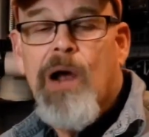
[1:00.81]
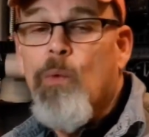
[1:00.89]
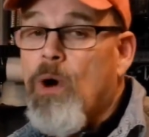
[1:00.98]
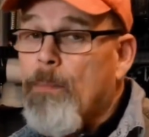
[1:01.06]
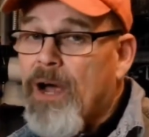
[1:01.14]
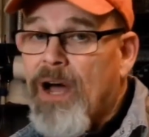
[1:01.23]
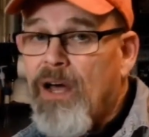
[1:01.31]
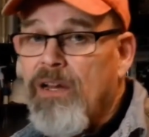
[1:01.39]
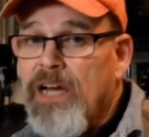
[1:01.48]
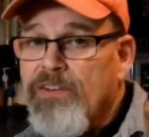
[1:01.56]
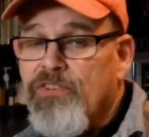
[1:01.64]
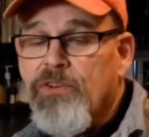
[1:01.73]
I want my
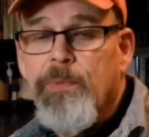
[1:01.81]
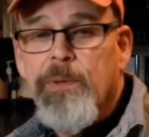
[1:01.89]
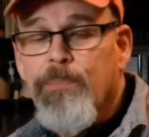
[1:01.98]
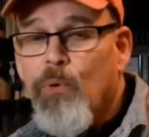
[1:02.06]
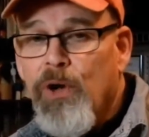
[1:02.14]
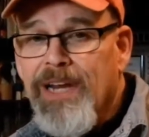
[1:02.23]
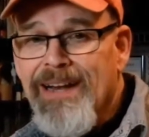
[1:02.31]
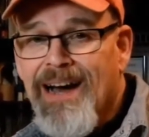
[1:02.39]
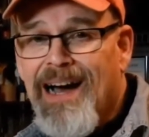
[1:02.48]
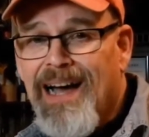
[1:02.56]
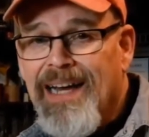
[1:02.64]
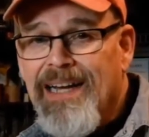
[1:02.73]
highlights to be
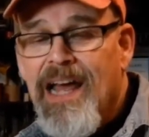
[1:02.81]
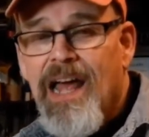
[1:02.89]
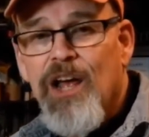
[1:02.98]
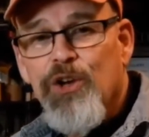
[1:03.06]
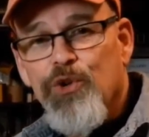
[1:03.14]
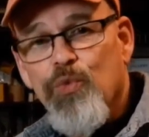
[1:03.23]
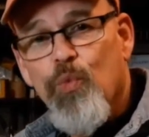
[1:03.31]
0.9 to